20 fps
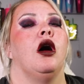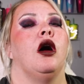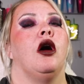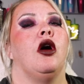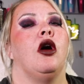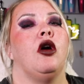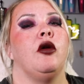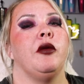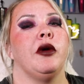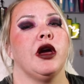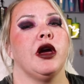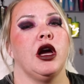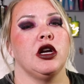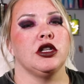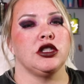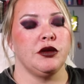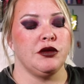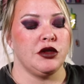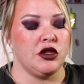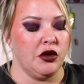Oh my
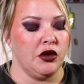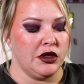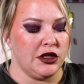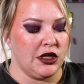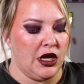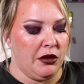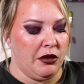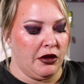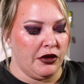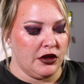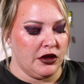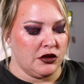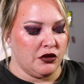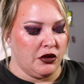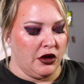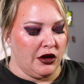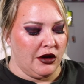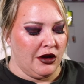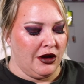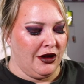gosh, I'm so excited about this
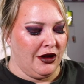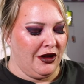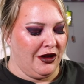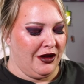one.